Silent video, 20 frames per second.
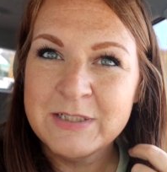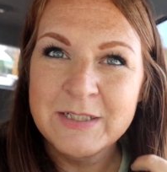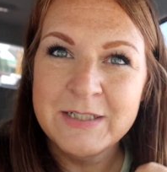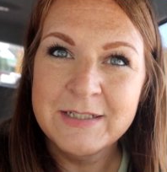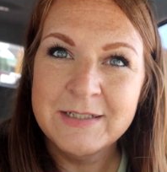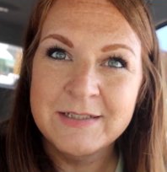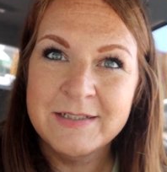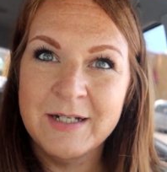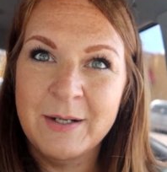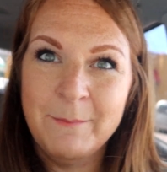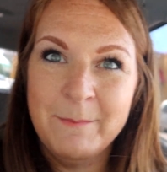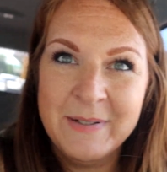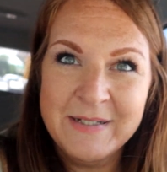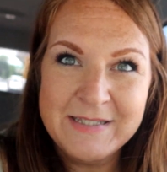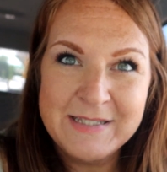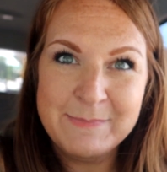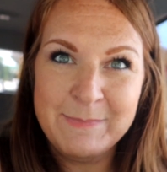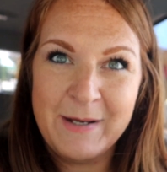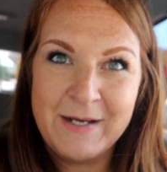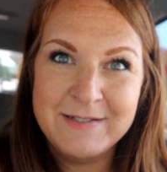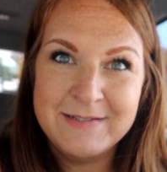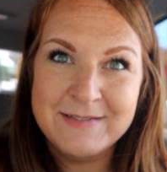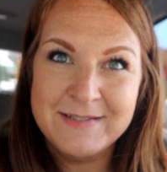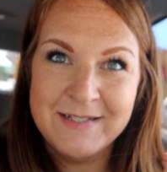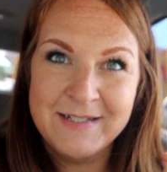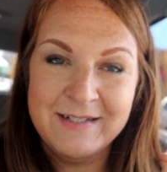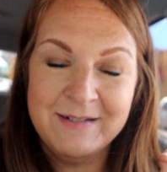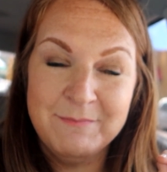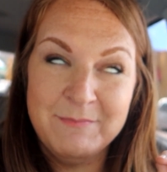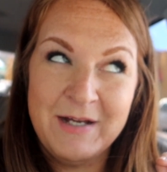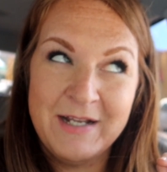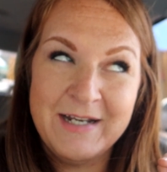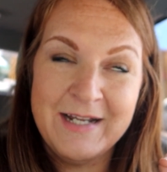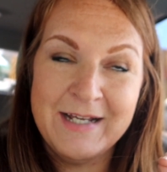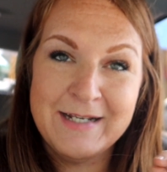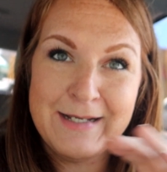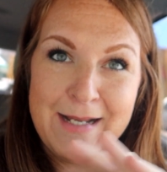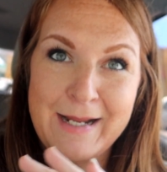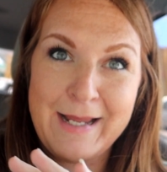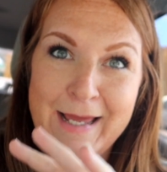good, but spicy. Mine
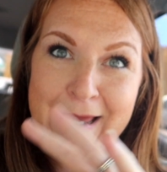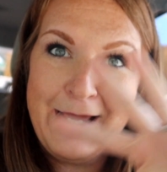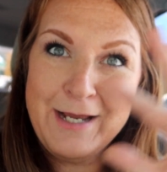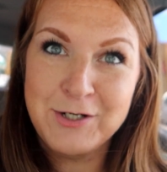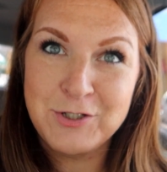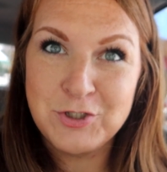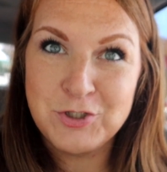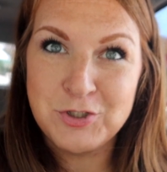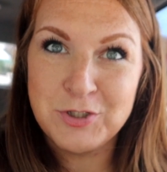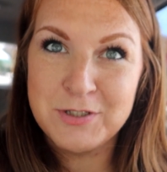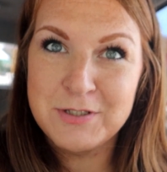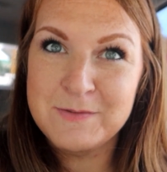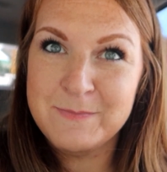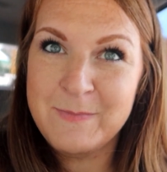had like extra